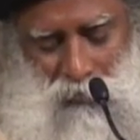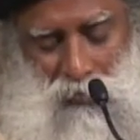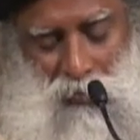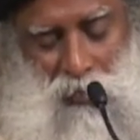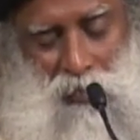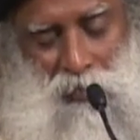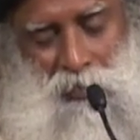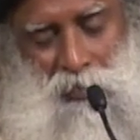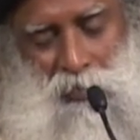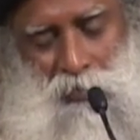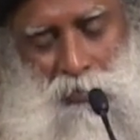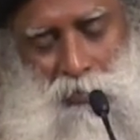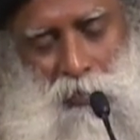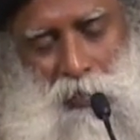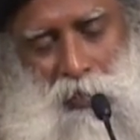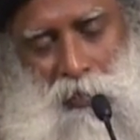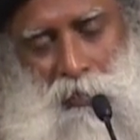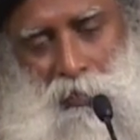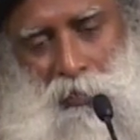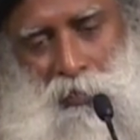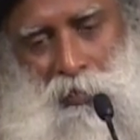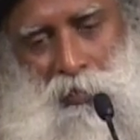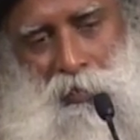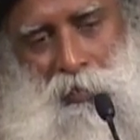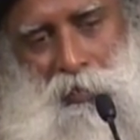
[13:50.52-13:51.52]
that is
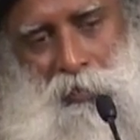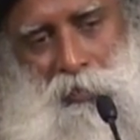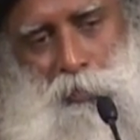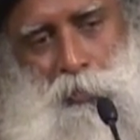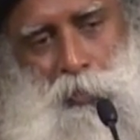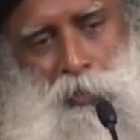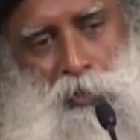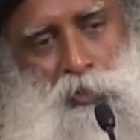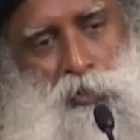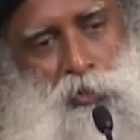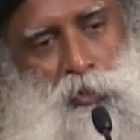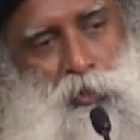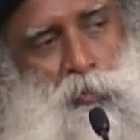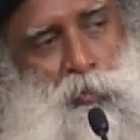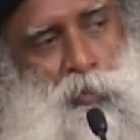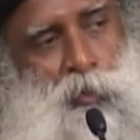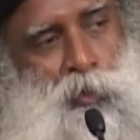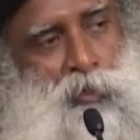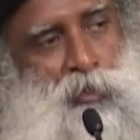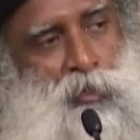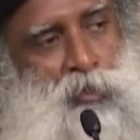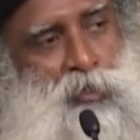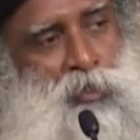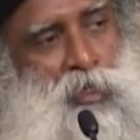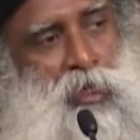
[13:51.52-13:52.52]
when a spiritual
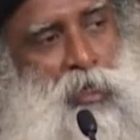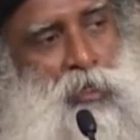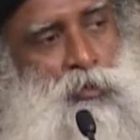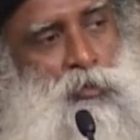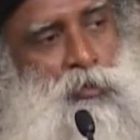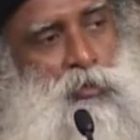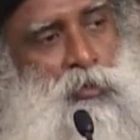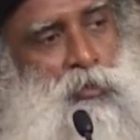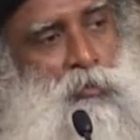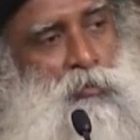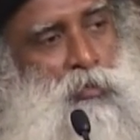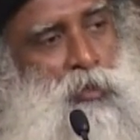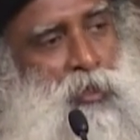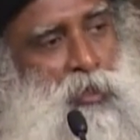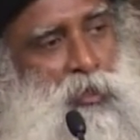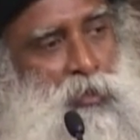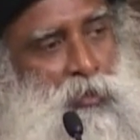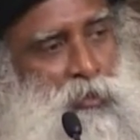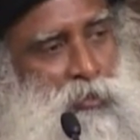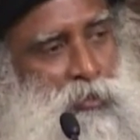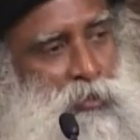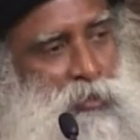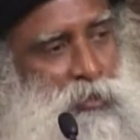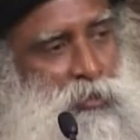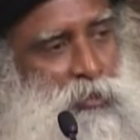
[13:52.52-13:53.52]
process actually
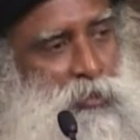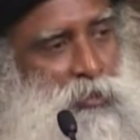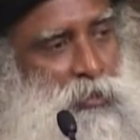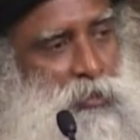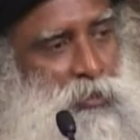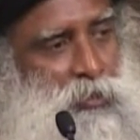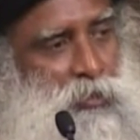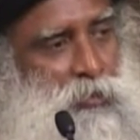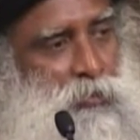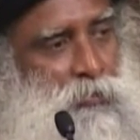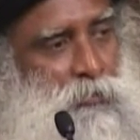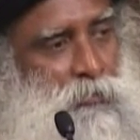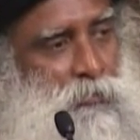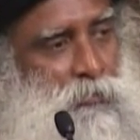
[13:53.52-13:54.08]
begins.